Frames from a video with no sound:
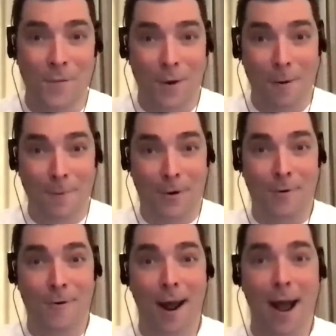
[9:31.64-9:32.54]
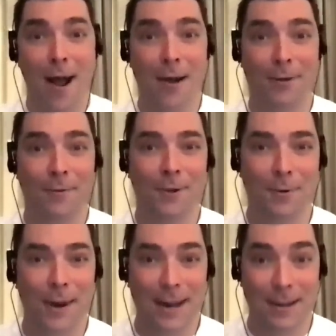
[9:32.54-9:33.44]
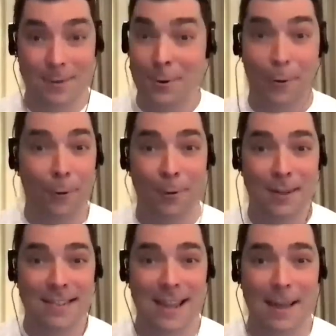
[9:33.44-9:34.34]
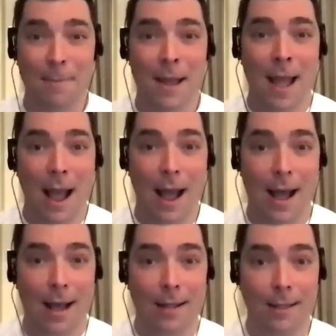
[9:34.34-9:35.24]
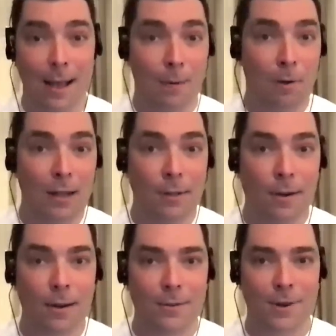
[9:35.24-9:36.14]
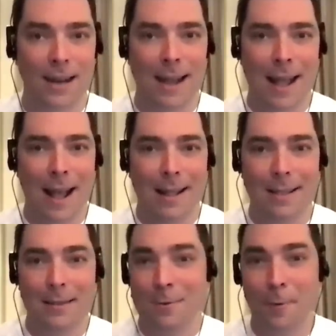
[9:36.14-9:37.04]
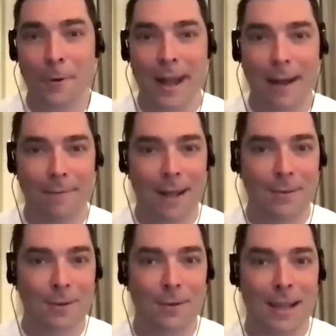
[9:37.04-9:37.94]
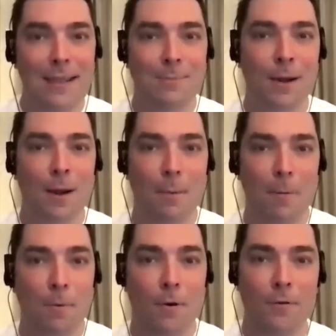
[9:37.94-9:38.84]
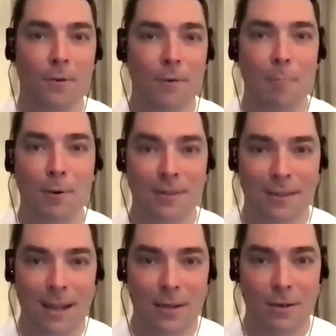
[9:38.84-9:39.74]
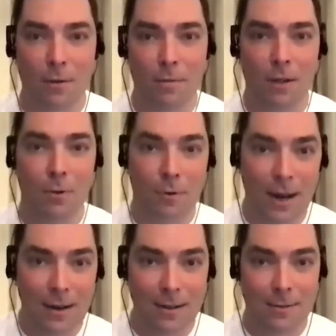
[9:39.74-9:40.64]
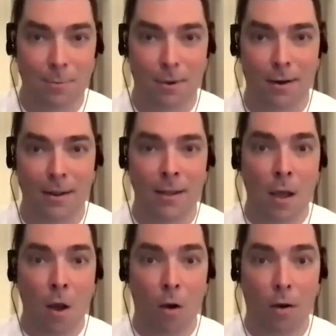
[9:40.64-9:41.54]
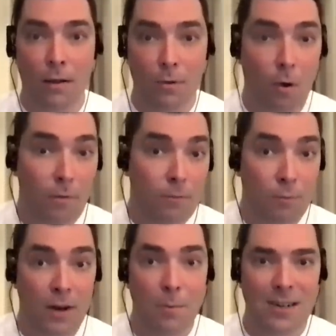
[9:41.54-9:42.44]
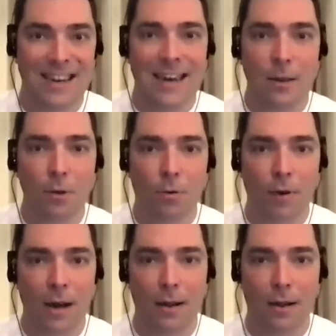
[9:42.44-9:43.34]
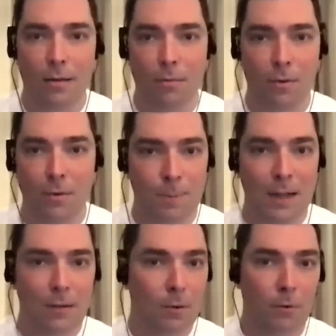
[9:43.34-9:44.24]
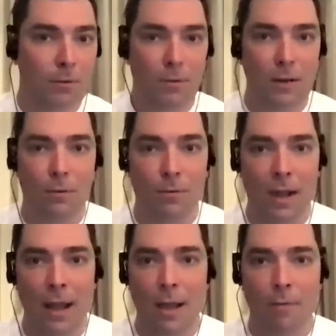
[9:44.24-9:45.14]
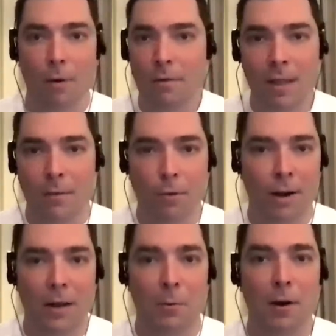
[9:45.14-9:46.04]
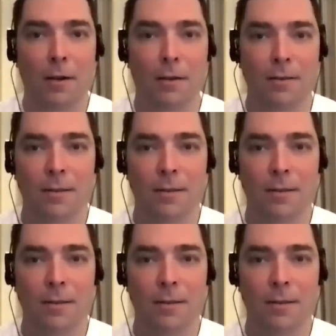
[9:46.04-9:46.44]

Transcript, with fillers: from a crowd of ukrainians who are all the same and let him lead the country and that's what we have now so he's become a perfect representation of the ukrainian spirit and of pretty much any ukrainian you speak to on the streets of kiev or lviv or anywhere else